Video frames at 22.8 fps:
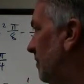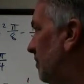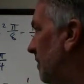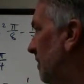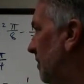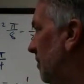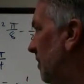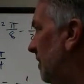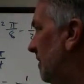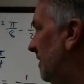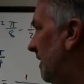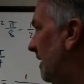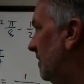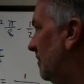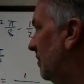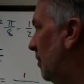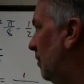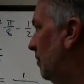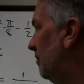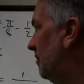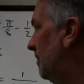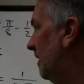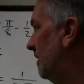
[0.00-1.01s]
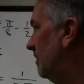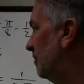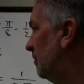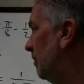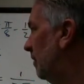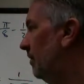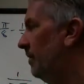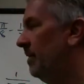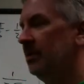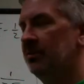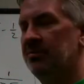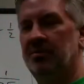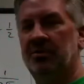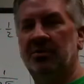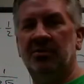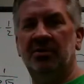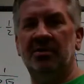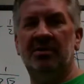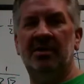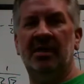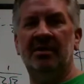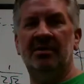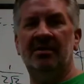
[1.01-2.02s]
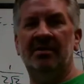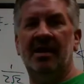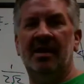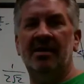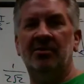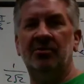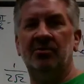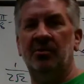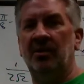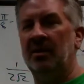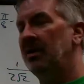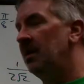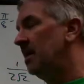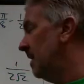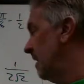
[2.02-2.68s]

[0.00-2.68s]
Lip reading: one just has cosine squared. This one just has sine squared.